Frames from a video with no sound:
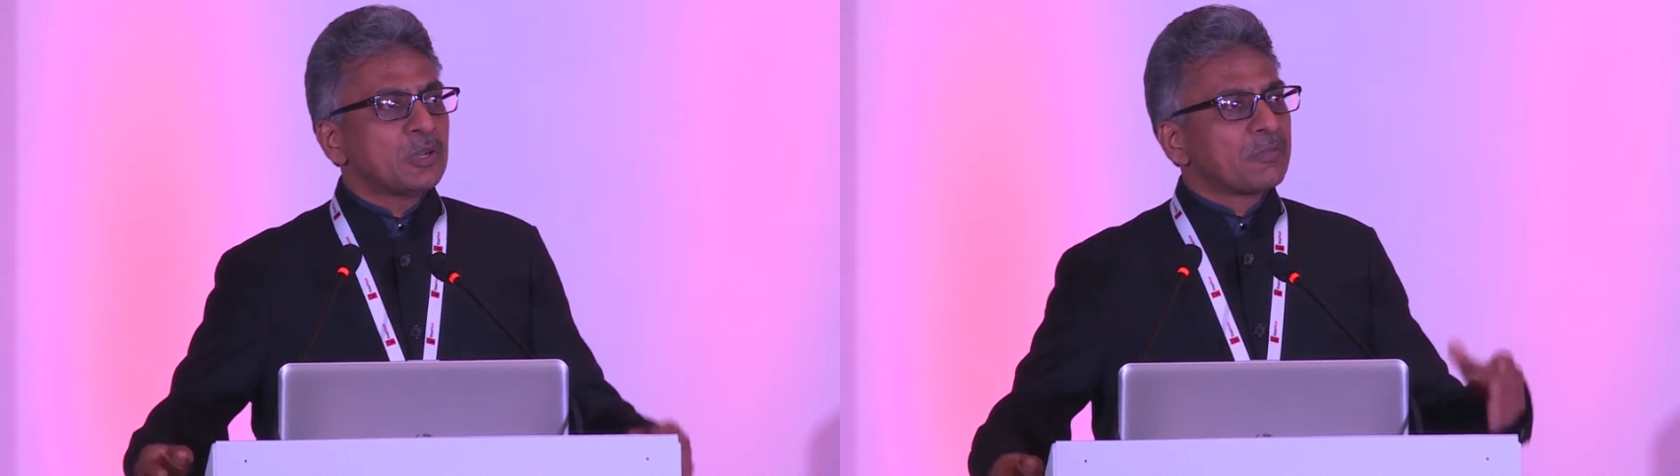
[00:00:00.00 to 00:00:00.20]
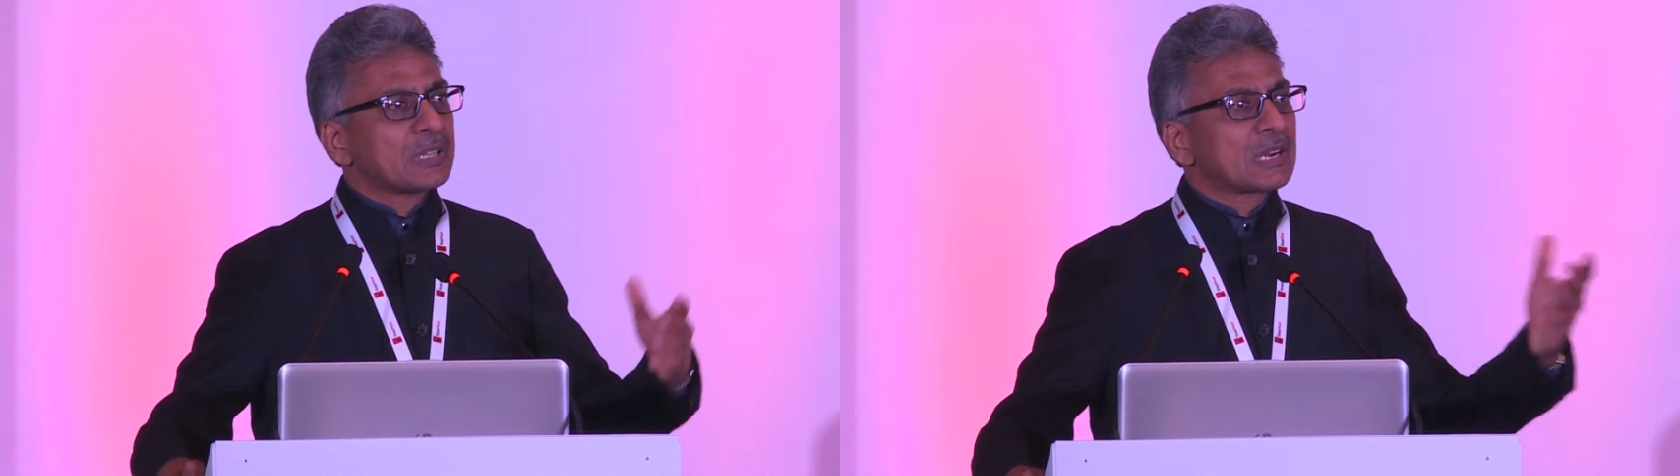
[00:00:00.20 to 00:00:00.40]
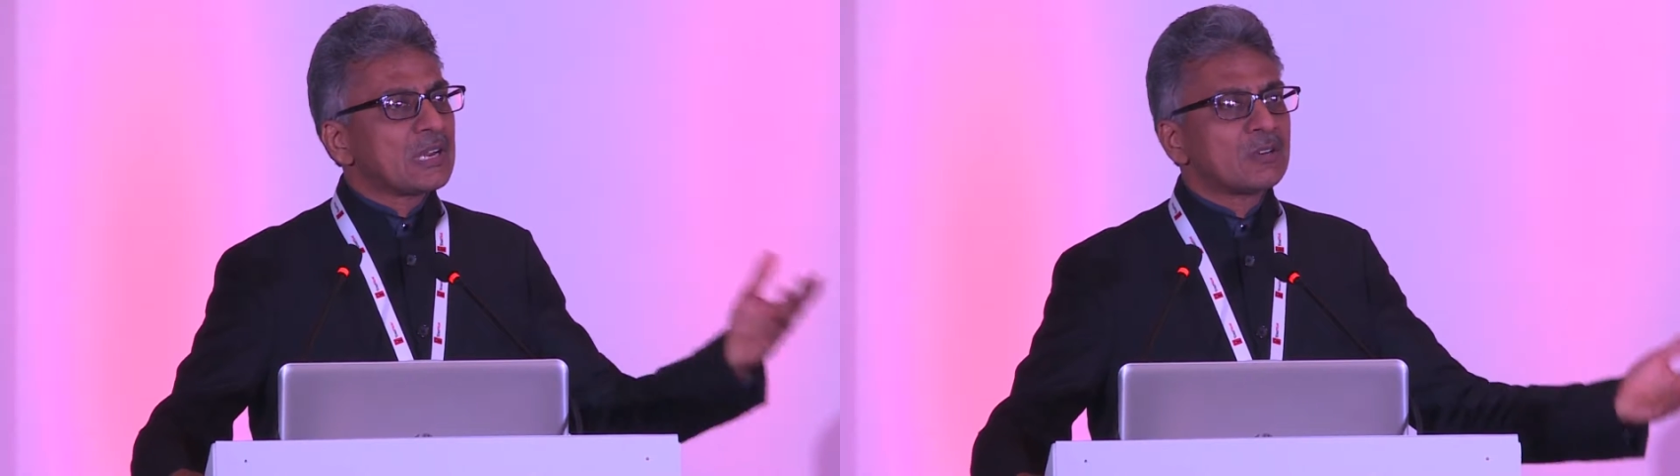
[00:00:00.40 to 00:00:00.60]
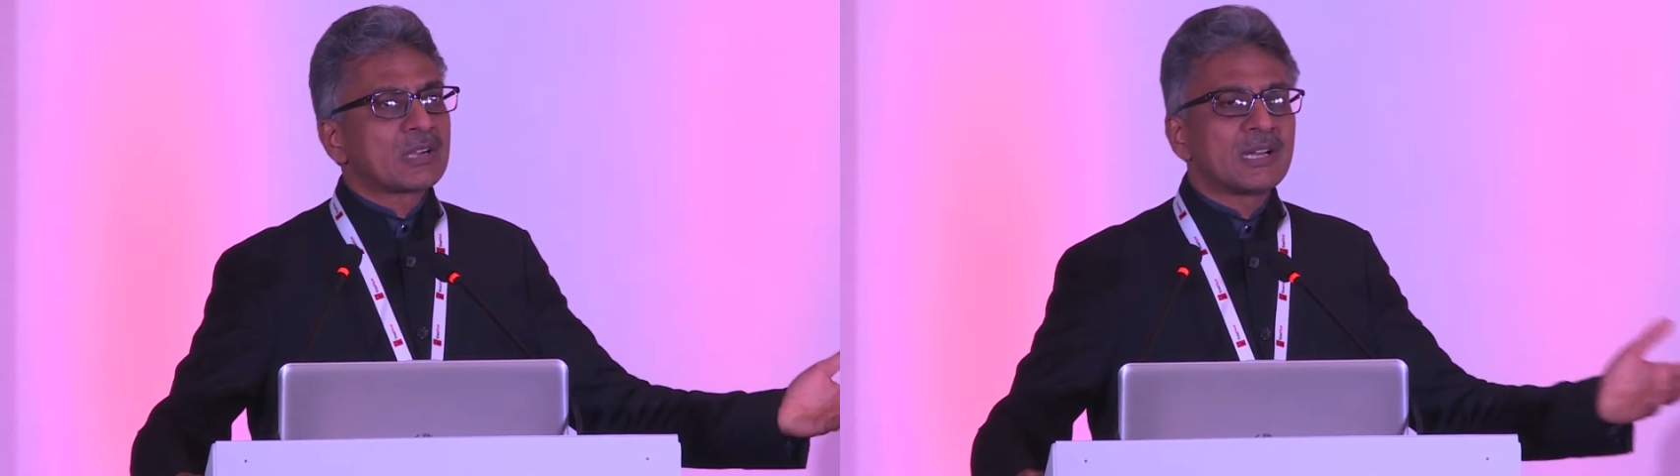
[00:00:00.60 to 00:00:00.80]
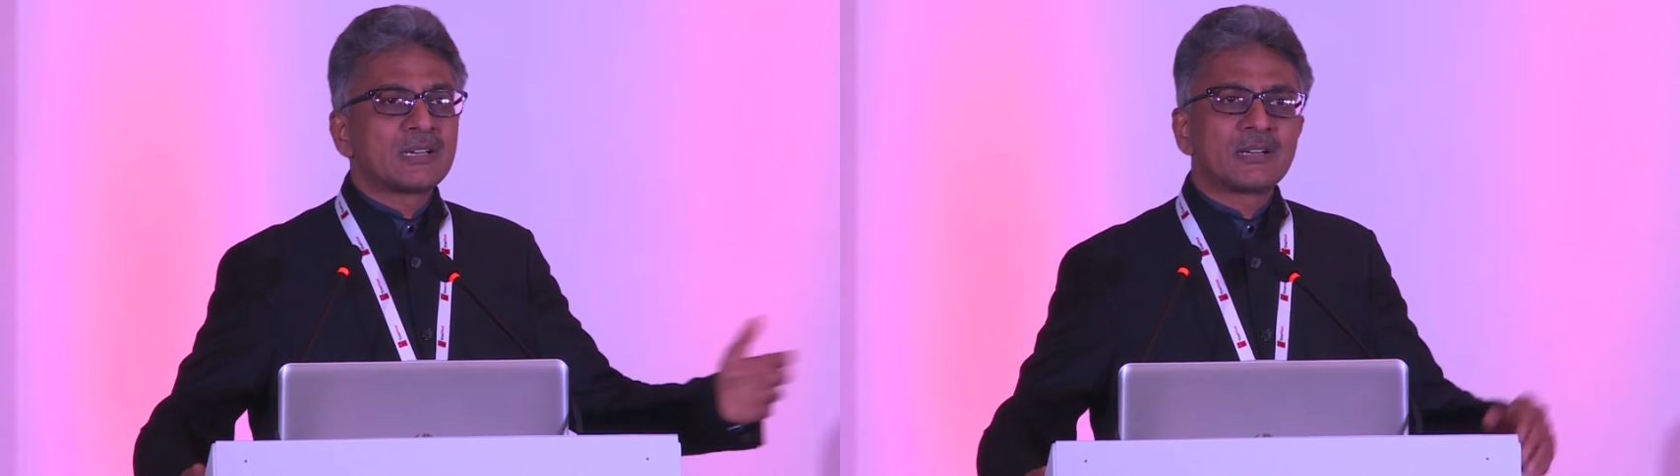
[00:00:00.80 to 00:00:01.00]
whether I look
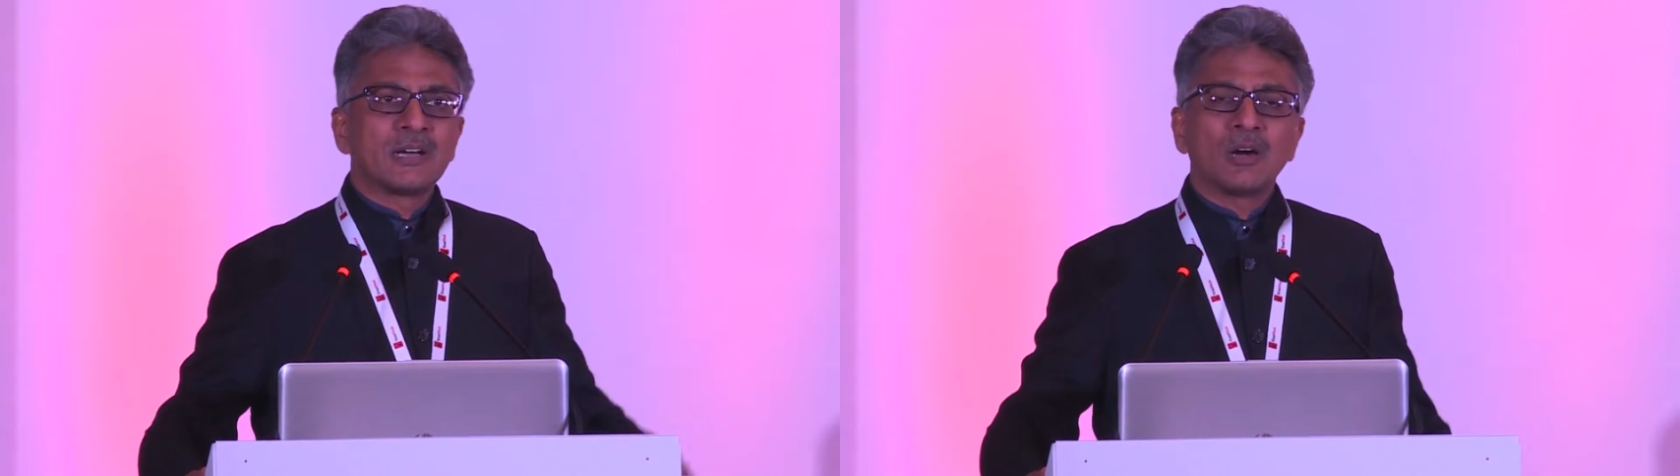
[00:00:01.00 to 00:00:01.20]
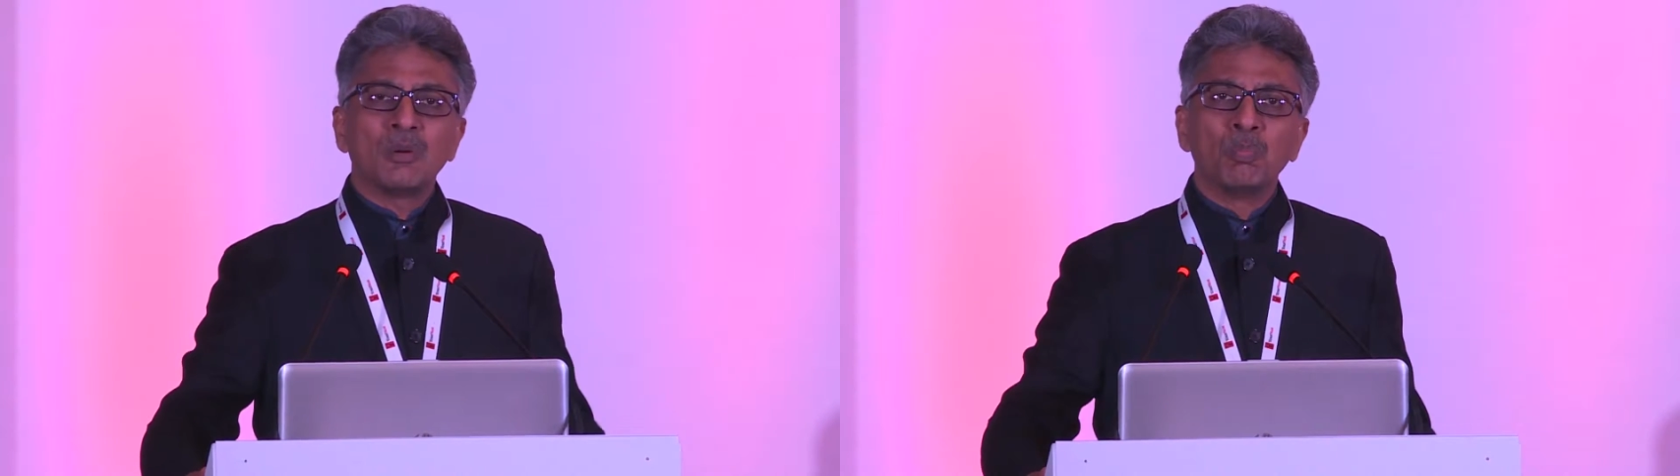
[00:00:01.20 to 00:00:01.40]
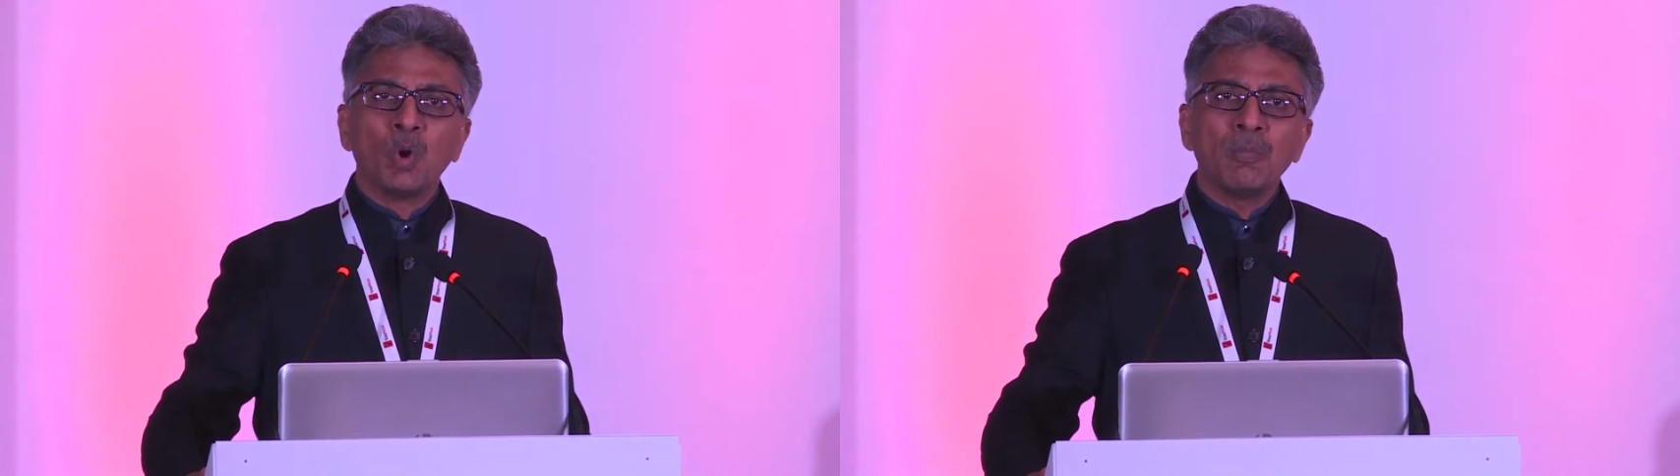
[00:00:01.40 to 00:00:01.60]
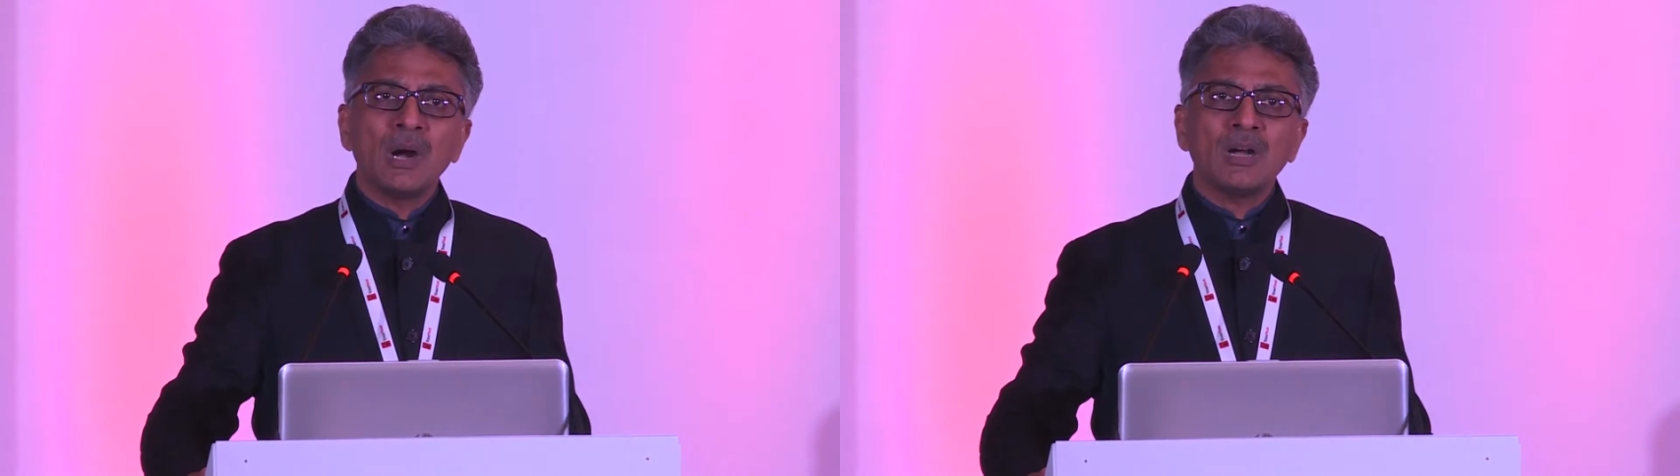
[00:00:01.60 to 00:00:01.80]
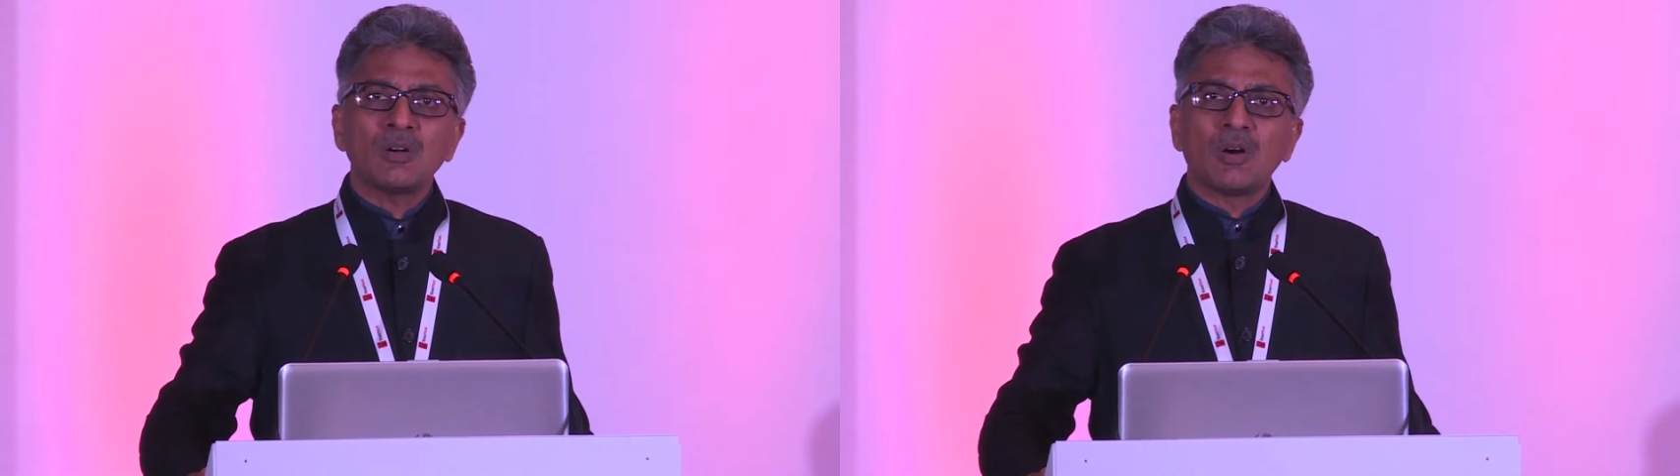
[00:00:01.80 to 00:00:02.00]
at Momark